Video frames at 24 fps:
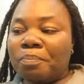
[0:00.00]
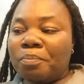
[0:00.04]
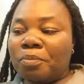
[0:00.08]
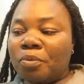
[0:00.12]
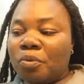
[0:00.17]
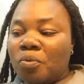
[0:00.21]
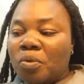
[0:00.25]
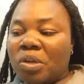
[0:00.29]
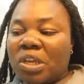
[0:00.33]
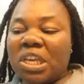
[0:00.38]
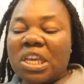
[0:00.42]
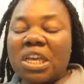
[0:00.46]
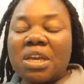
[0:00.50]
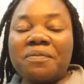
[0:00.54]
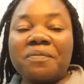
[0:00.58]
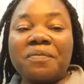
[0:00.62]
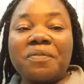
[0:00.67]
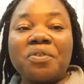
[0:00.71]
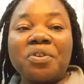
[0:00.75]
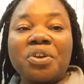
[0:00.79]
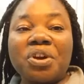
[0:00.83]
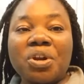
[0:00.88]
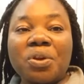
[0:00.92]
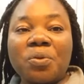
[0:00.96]
looking
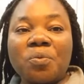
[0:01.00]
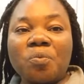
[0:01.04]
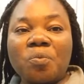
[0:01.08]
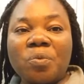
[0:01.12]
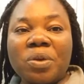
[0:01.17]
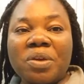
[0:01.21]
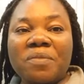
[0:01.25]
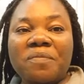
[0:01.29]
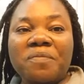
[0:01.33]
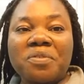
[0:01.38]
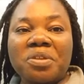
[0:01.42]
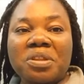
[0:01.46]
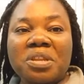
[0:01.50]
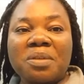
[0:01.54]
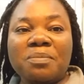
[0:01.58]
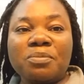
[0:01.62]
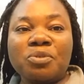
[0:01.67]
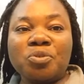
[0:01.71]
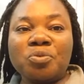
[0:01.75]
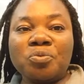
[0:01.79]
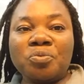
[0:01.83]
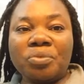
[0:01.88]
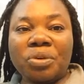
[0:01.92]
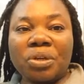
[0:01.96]
for a way for
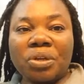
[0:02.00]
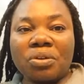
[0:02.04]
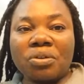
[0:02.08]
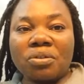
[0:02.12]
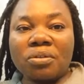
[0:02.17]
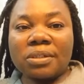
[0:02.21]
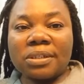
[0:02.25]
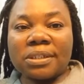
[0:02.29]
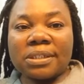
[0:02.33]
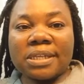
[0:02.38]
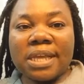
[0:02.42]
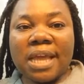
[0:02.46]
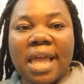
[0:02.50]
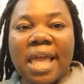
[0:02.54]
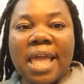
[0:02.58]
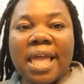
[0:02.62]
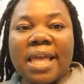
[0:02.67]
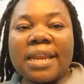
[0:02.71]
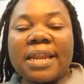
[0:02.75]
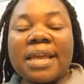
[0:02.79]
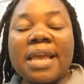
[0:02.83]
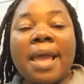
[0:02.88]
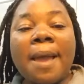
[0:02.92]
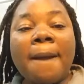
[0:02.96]
them to
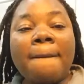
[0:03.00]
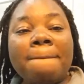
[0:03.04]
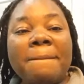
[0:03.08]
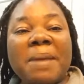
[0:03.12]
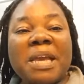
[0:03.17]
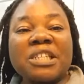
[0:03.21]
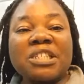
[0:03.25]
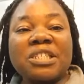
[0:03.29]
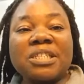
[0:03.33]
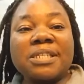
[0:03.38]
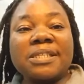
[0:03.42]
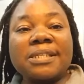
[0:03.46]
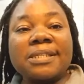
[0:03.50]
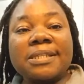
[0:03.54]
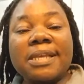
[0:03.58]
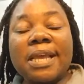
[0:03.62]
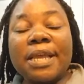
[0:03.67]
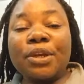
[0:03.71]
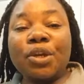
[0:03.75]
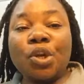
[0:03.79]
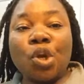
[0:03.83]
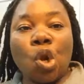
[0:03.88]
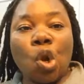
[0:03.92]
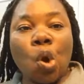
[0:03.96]
reconcile but she
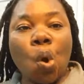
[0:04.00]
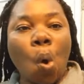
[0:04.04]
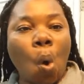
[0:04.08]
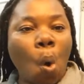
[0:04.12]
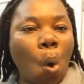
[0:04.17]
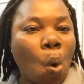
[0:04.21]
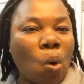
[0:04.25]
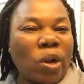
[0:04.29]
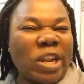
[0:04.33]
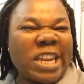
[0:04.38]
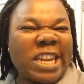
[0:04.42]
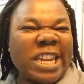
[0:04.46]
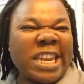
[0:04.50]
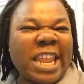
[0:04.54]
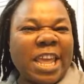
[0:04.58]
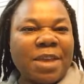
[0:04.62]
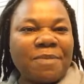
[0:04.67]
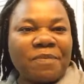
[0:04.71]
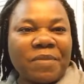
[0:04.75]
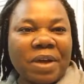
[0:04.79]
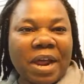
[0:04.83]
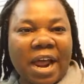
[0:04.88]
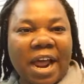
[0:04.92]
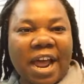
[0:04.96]
said no
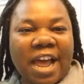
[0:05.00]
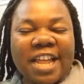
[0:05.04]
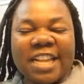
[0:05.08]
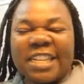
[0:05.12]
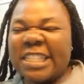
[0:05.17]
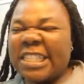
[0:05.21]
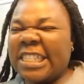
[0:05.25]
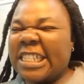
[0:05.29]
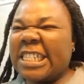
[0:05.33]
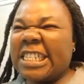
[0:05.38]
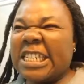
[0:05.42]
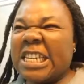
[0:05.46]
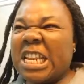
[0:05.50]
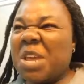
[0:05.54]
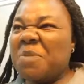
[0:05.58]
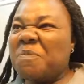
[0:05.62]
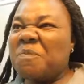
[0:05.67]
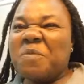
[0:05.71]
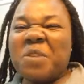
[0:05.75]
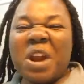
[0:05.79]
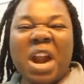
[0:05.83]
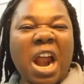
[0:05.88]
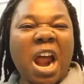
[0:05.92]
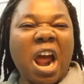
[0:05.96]
never
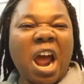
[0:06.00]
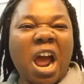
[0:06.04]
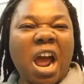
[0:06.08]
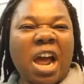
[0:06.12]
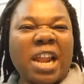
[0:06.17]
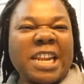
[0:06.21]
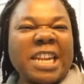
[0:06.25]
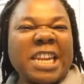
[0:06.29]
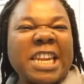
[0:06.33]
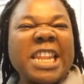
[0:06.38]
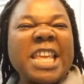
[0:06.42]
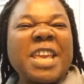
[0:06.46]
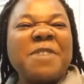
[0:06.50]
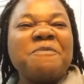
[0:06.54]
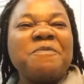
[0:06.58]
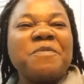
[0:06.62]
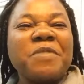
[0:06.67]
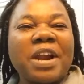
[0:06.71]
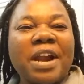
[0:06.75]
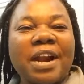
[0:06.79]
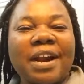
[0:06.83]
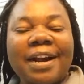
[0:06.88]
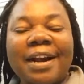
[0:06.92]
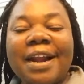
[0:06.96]
never
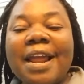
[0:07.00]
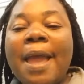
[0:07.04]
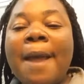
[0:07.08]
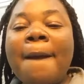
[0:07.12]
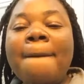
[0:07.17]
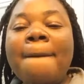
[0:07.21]
never